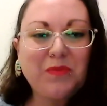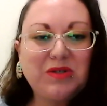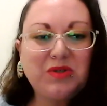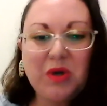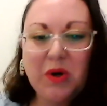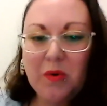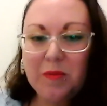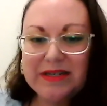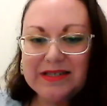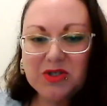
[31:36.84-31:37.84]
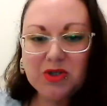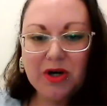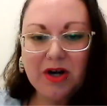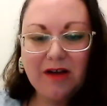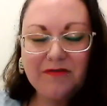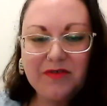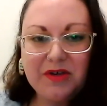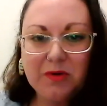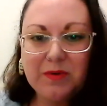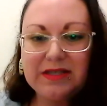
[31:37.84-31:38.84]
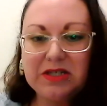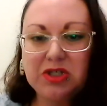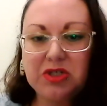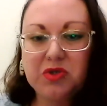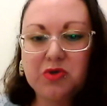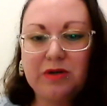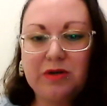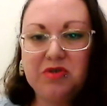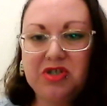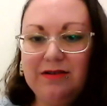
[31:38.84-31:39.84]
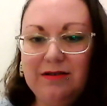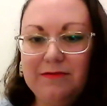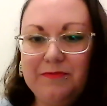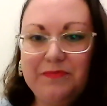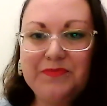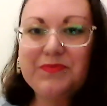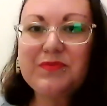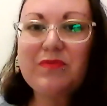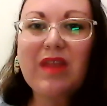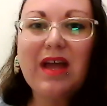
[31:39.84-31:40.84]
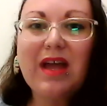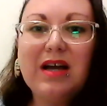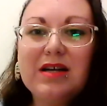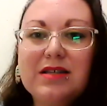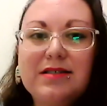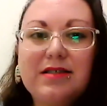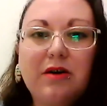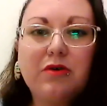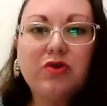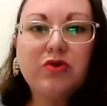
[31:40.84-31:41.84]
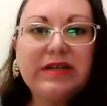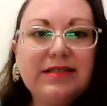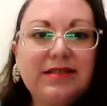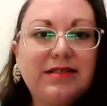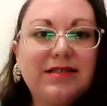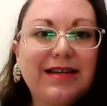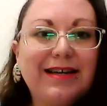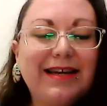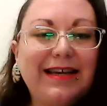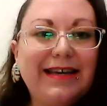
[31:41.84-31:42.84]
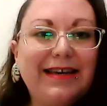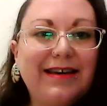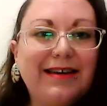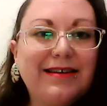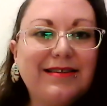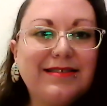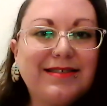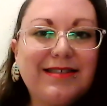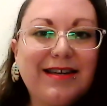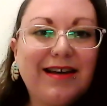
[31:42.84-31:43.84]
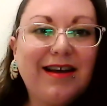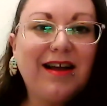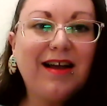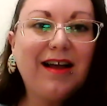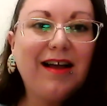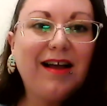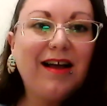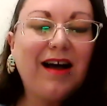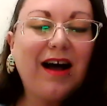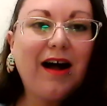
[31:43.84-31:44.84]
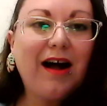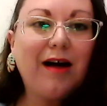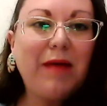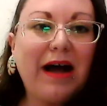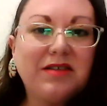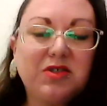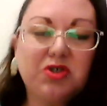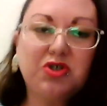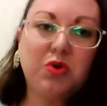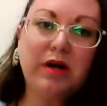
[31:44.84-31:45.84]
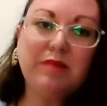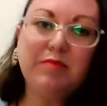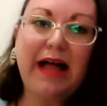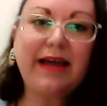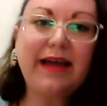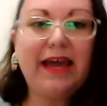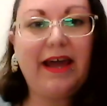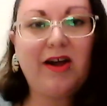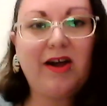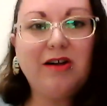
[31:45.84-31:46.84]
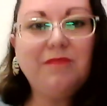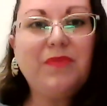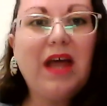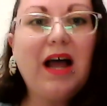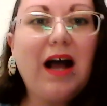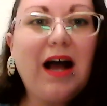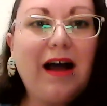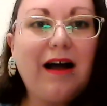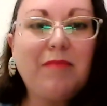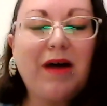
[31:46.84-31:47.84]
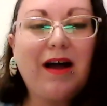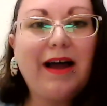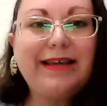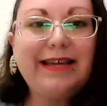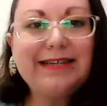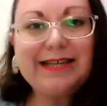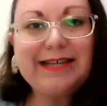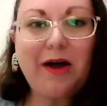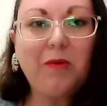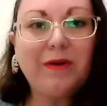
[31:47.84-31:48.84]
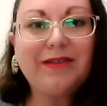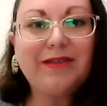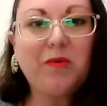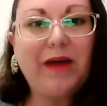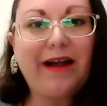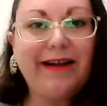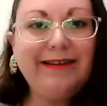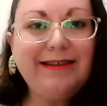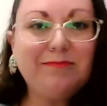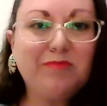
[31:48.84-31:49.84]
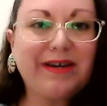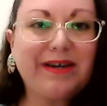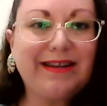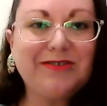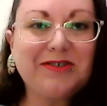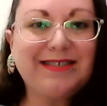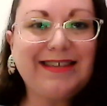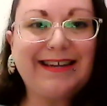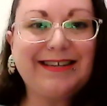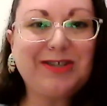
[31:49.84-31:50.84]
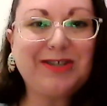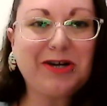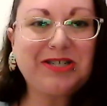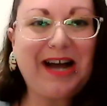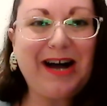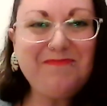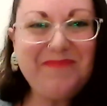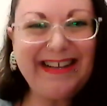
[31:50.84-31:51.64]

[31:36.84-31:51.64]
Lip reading: So I'm going to start off here with a description. So Chris is has short black hair. I can't tell what they're wearing, but it looks like a dark top.